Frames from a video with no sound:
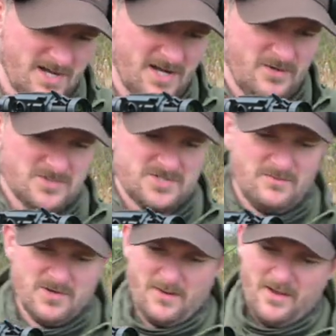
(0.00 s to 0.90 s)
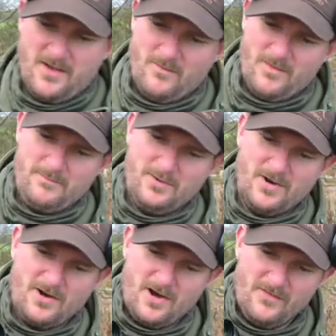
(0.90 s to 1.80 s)
You can also do it with a
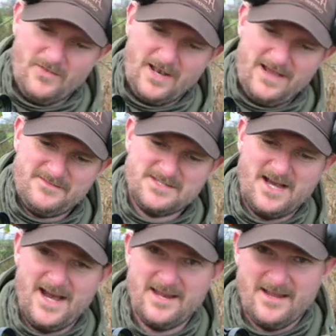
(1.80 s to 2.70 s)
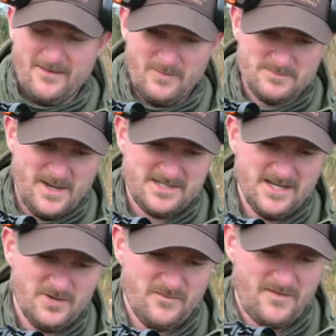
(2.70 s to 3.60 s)
button on the left side, which makes
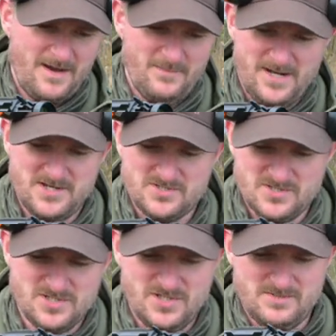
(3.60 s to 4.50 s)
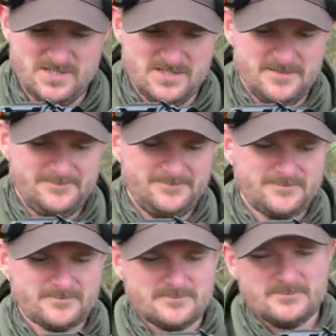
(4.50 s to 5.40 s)
it good for ambidextrous shooters.
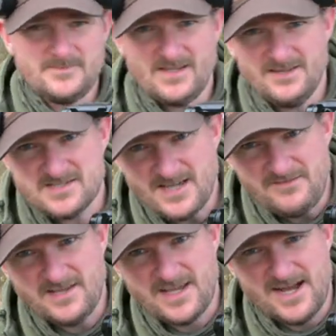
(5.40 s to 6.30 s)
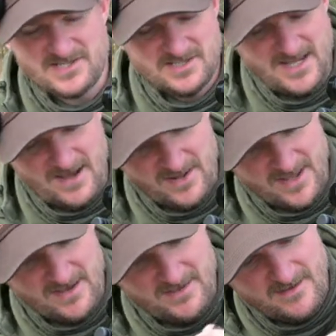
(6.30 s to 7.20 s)
The safety catch down
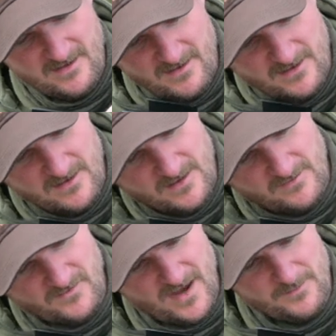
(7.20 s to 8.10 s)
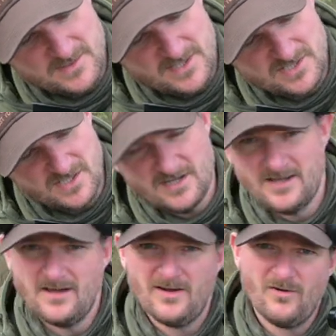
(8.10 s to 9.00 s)
here, fire position
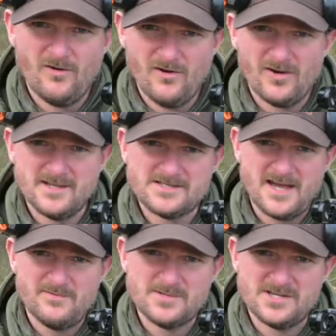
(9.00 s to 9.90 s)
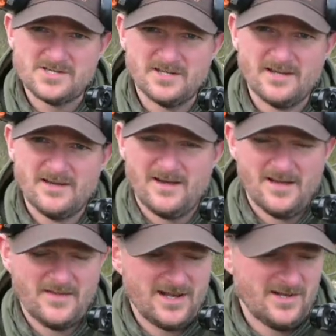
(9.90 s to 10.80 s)
or in safe position,
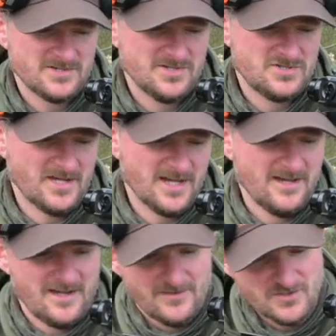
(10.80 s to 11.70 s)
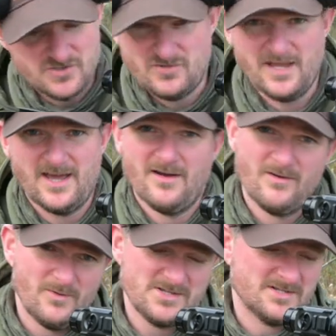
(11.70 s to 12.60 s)
and that locks the trigger. The trigger,
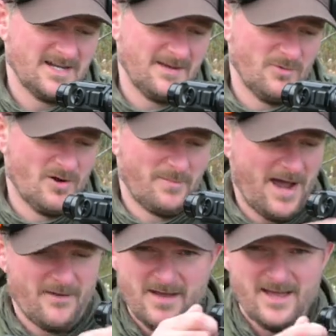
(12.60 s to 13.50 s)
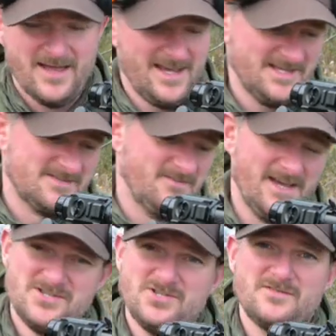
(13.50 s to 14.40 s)
which I'll tell you more about, it's
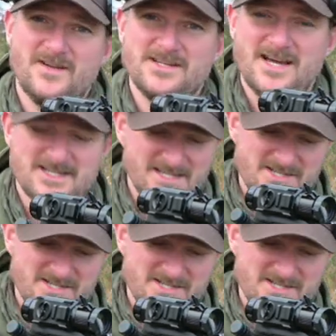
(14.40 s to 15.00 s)
just fantastic.